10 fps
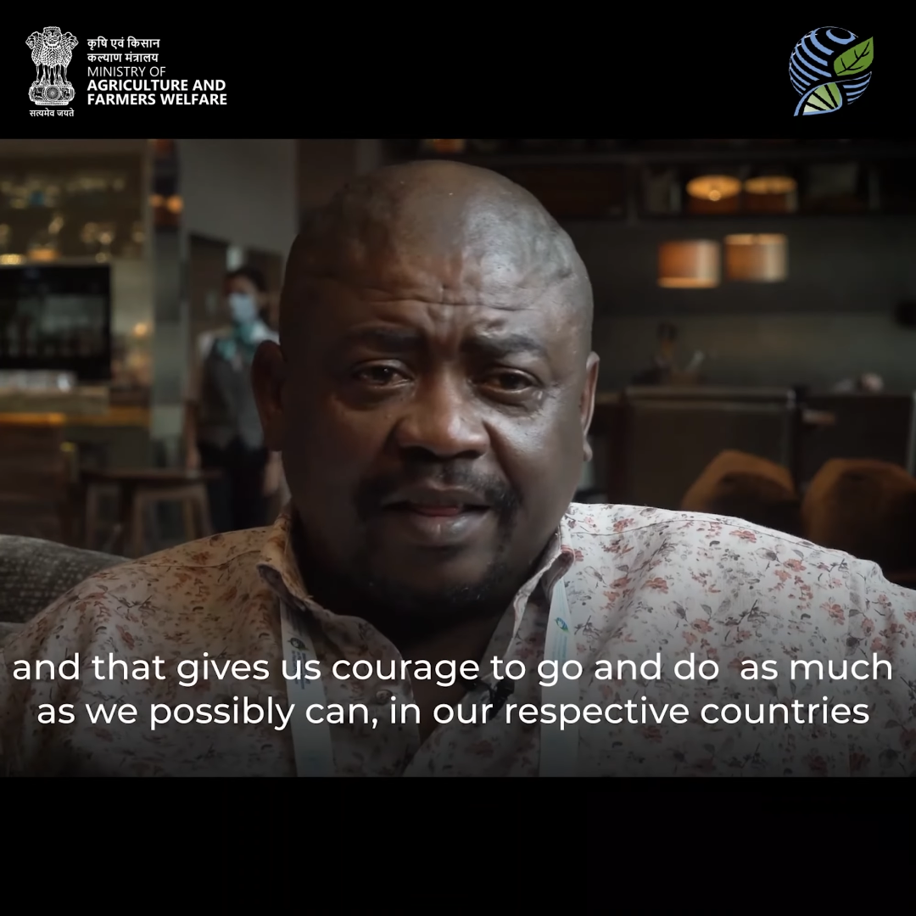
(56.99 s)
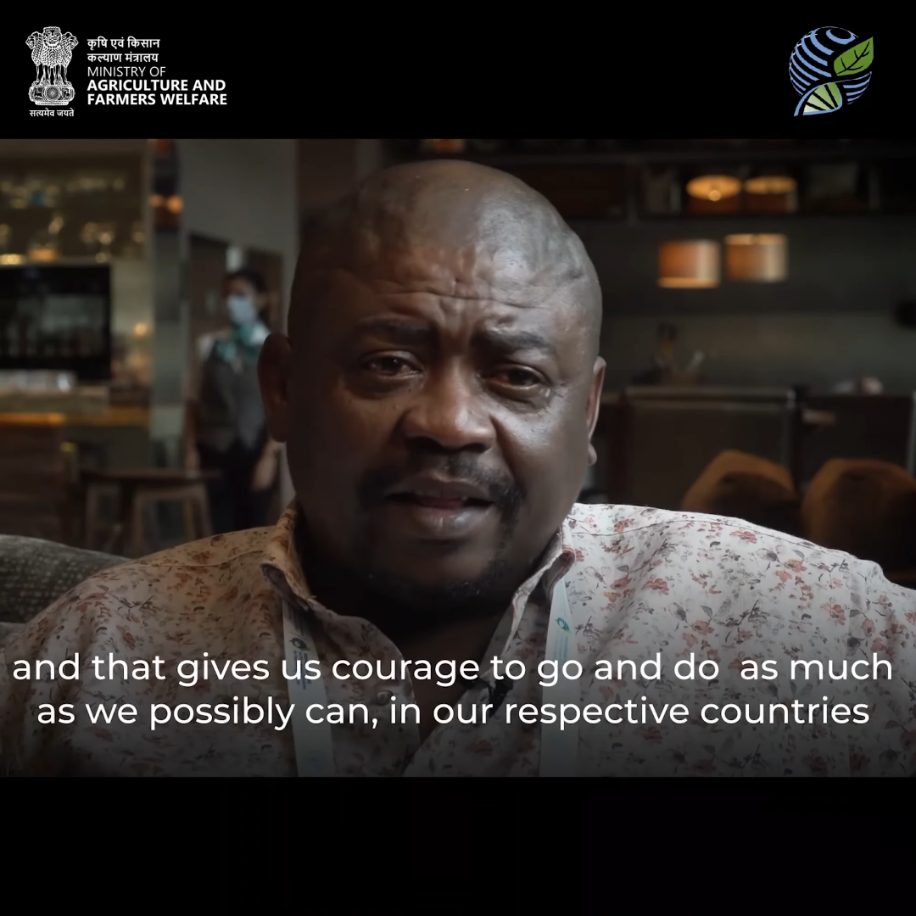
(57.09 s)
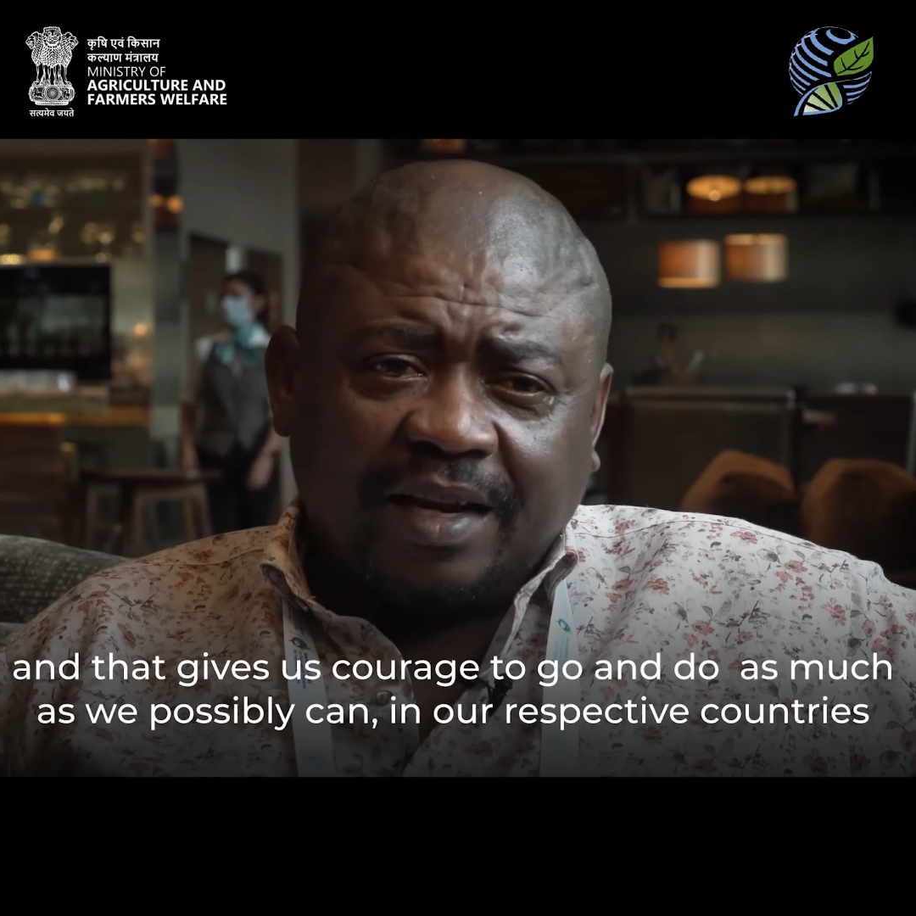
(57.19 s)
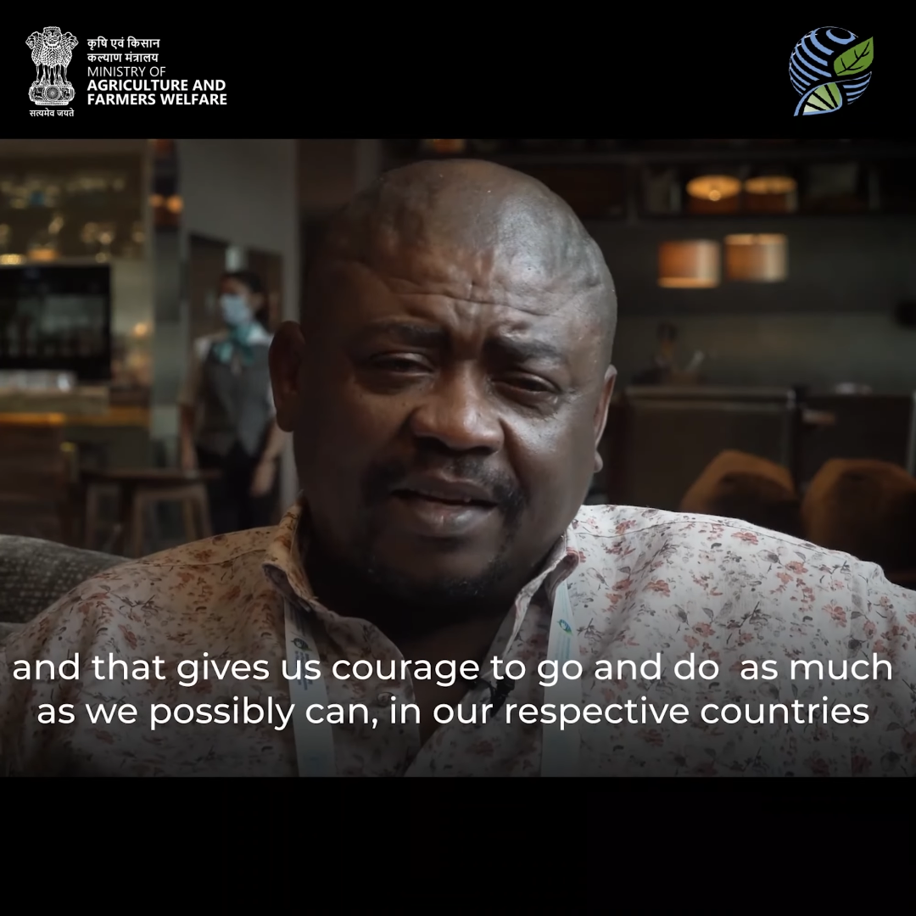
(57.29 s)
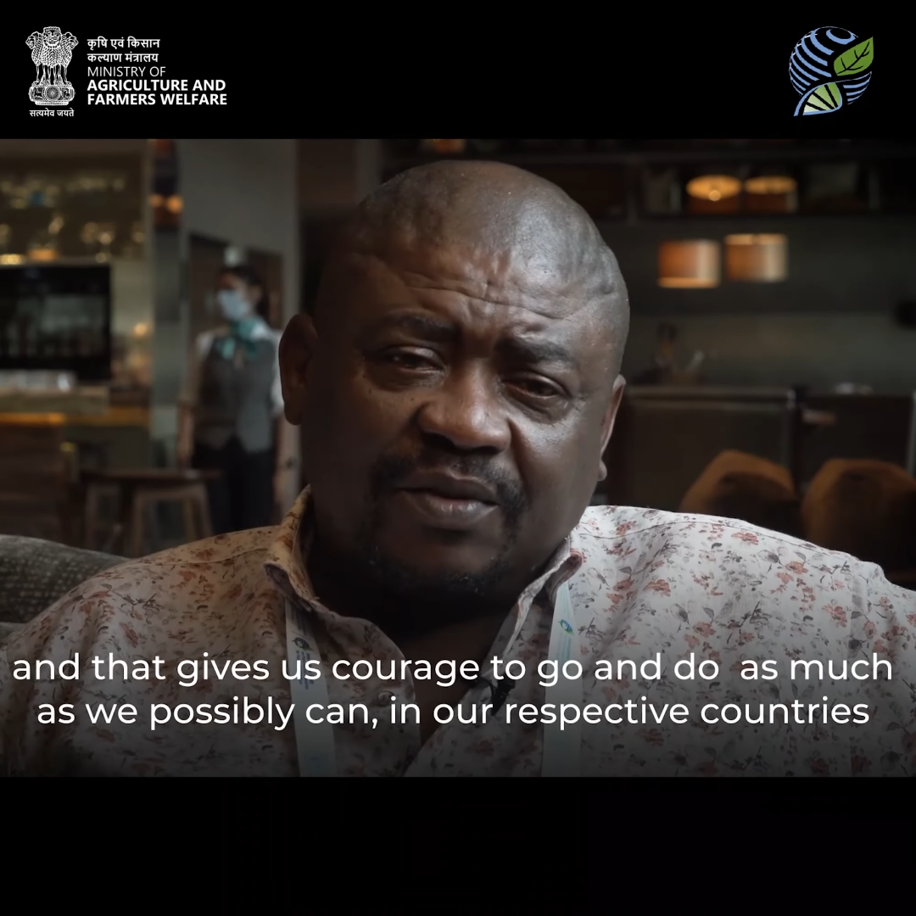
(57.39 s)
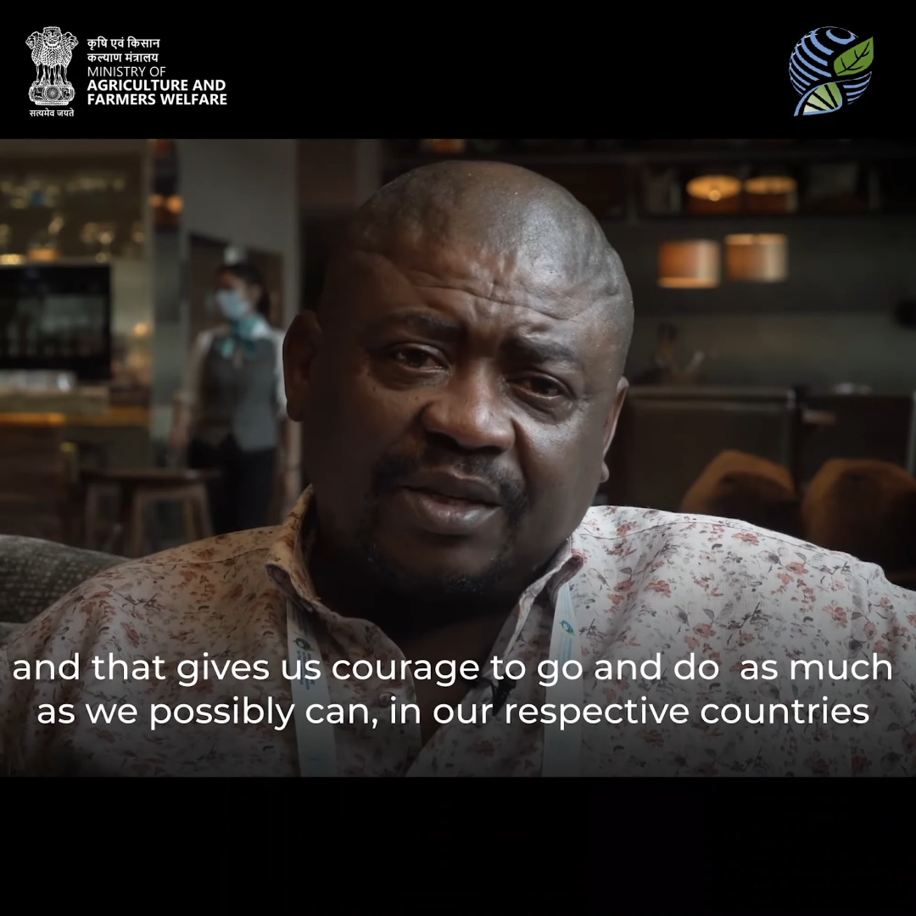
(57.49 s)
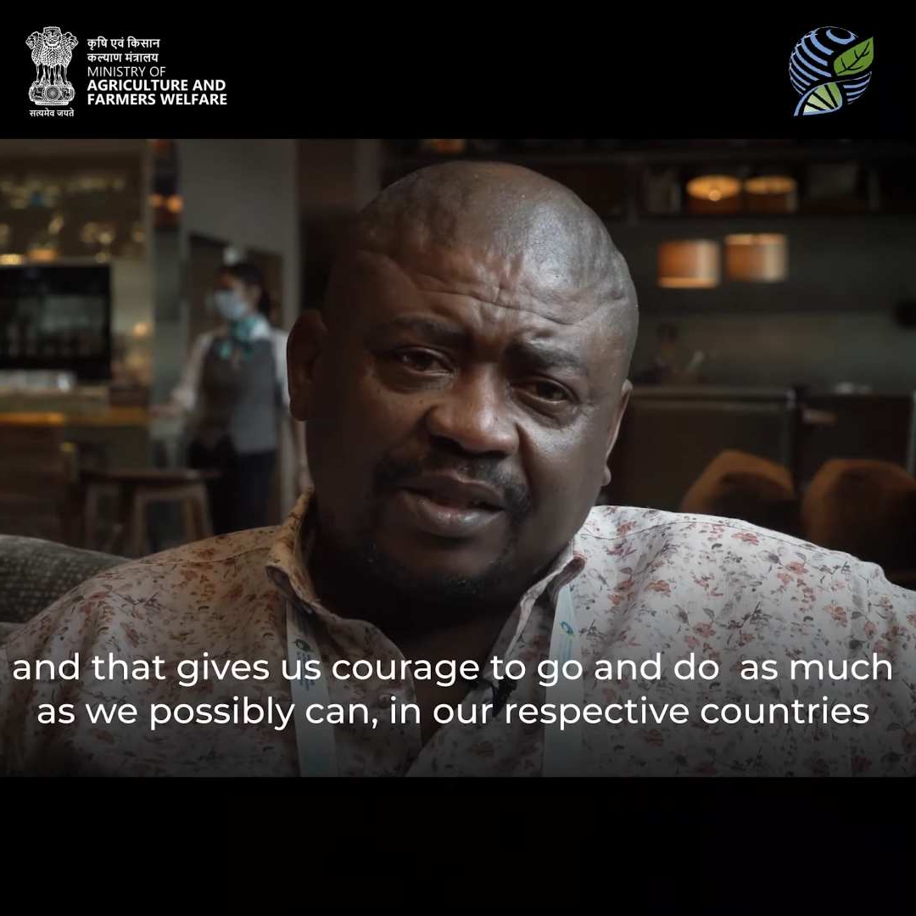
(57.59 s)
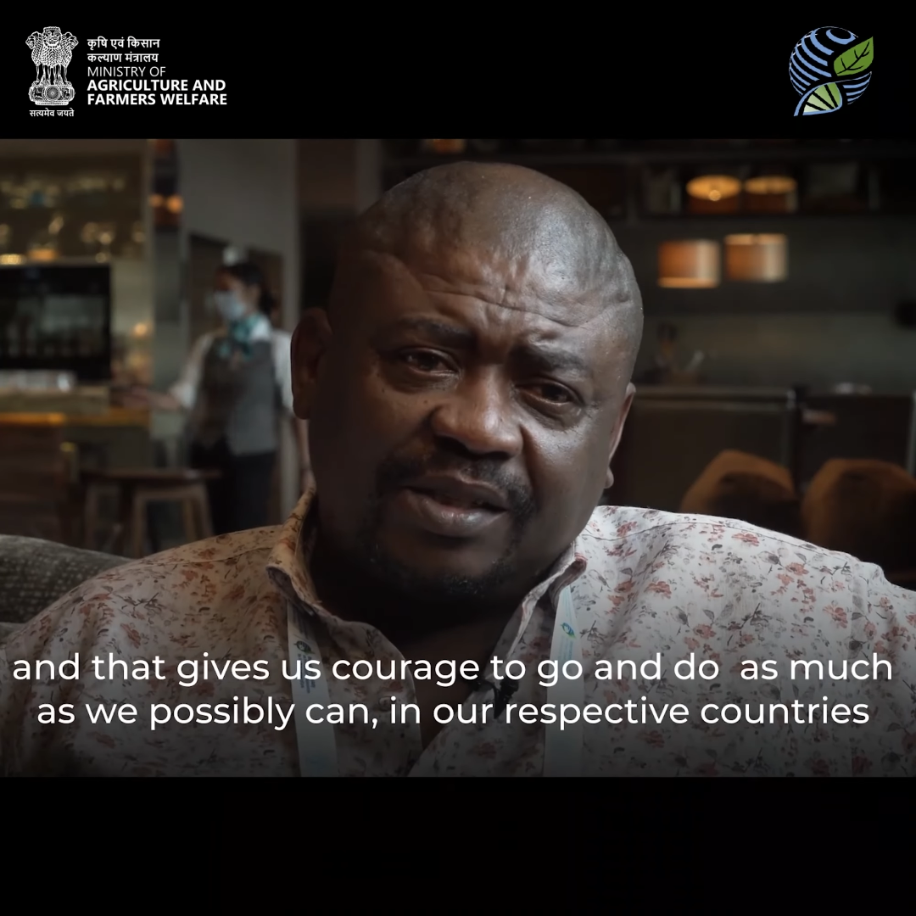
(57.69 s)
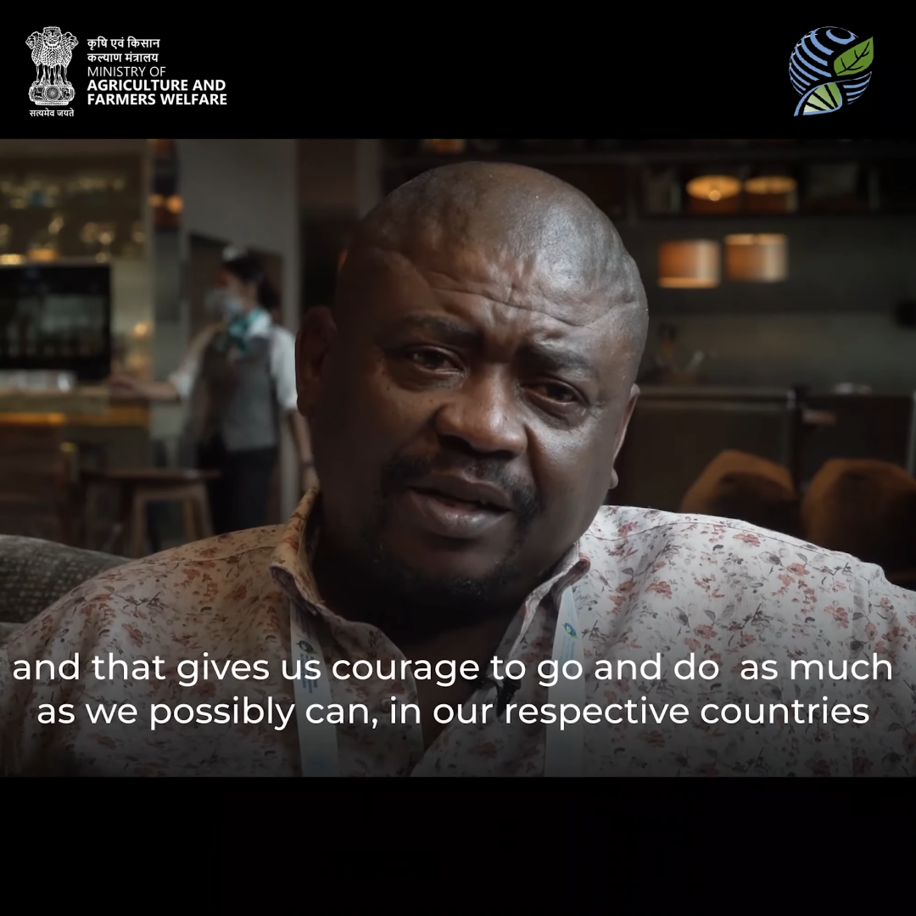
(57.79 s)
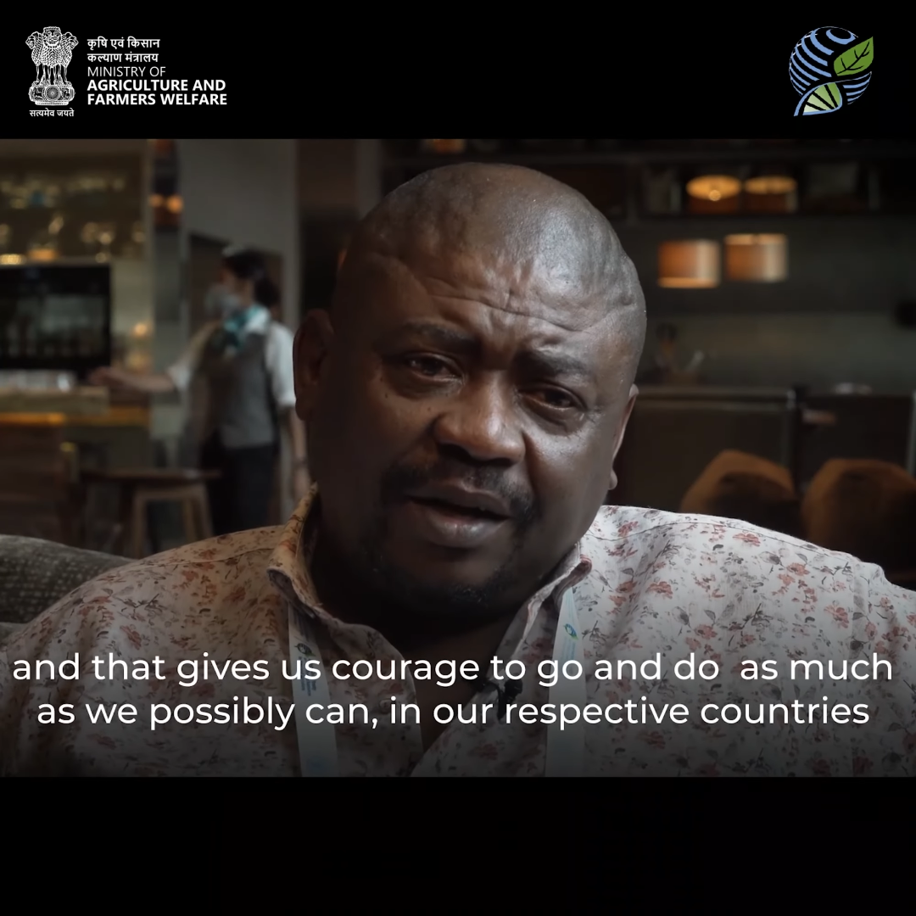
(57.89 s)
that gives
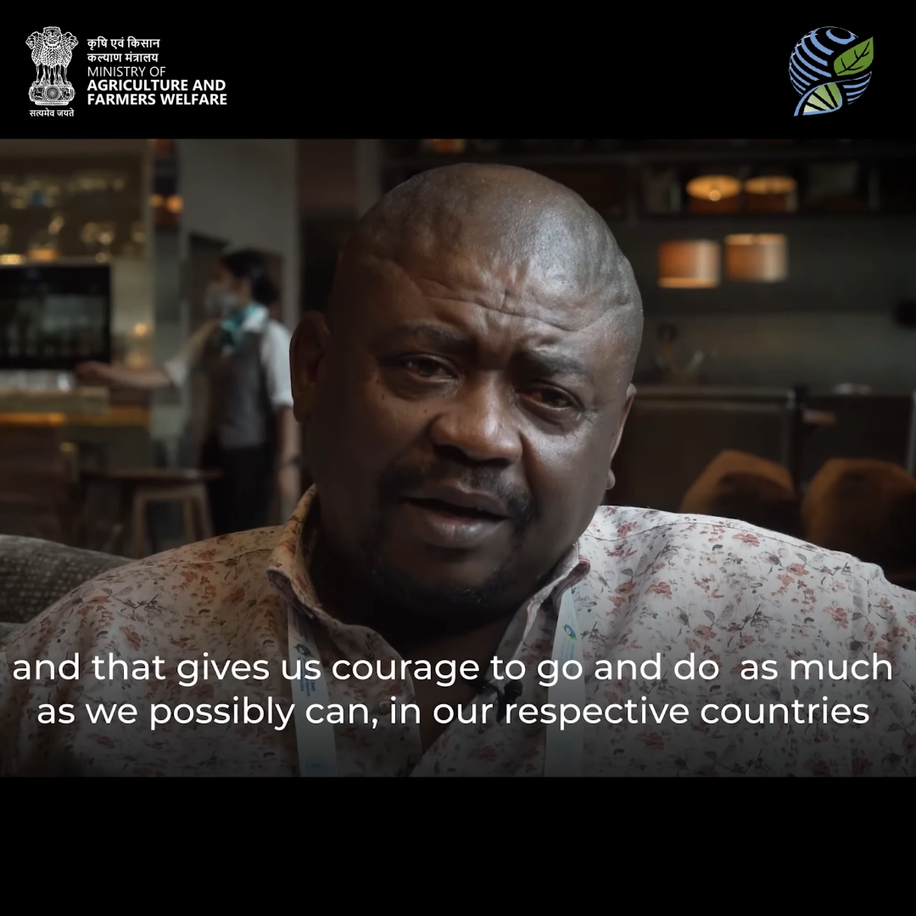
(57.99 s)
us